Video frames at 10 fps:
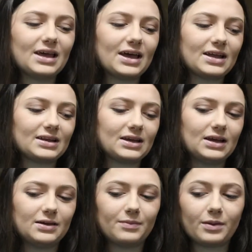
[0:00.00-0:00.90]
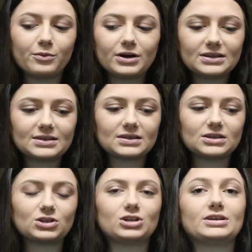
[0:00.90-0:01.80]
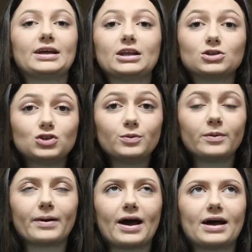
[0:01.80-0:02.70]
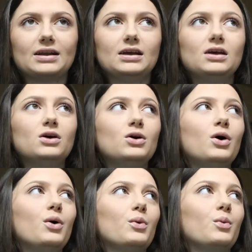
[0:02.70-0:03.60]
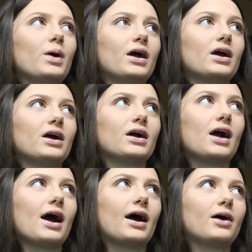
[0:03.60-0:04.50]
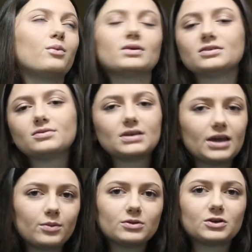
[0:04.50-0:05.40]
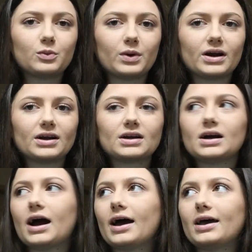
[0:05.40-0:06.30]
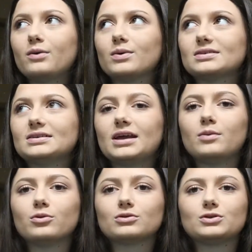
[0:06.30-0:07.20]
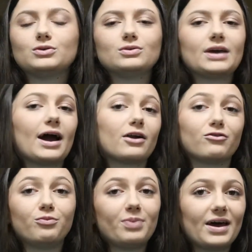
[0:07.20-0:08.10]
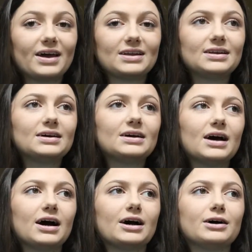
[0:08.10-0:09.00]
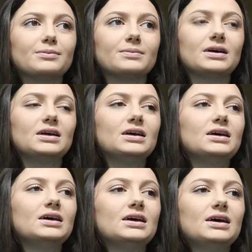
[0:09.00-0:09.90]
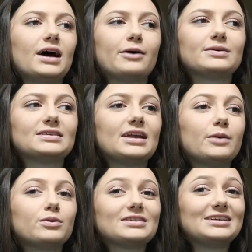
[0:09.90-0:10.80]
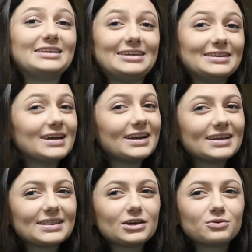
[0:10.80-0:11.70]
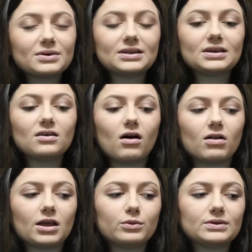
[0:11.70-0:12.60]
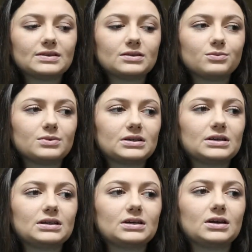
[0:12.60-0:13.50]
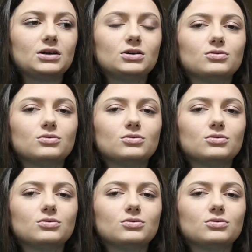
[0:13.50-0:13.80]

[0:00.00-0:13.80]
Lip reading: then my morning sickness started getting super bad, where I wasn't really able to work. I wasn't able to get out of bed. I wasn't able to eat anything really. All I was really